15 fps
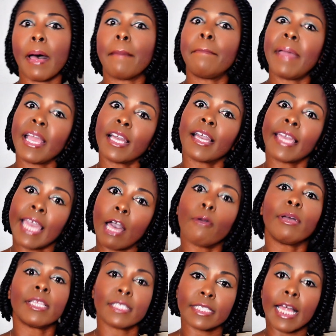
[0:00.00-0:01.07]
my bank
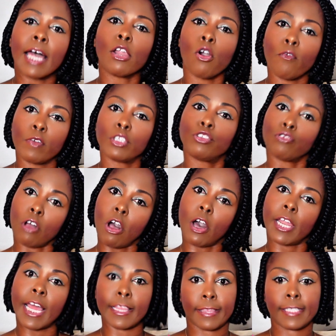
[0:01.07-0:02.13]
account is not
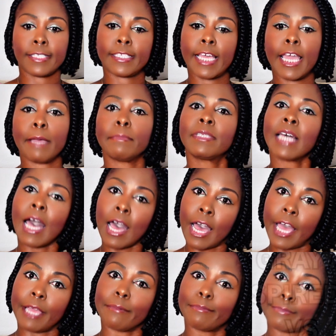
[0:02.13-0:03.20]
overdrawn at the same
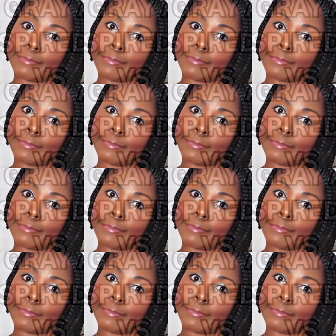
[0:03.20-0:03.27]
time.